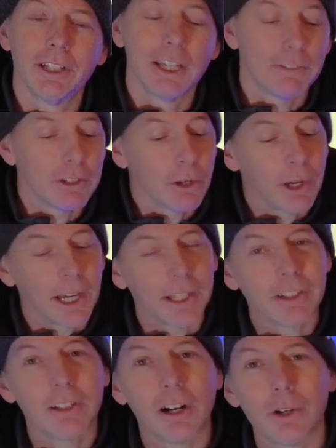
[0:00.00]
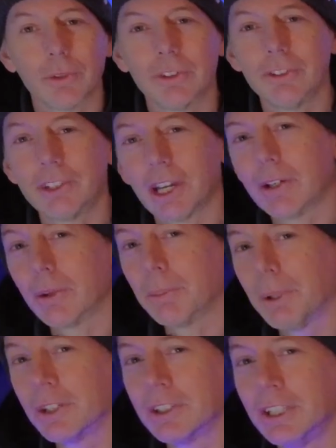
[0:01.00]
even though I had the goggles Integra
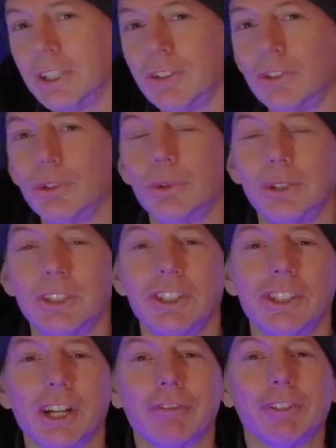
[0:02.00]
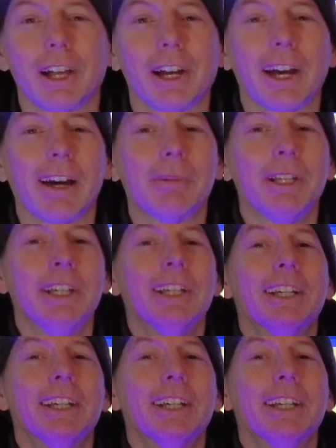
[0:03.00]
plugged into the DJI Fly app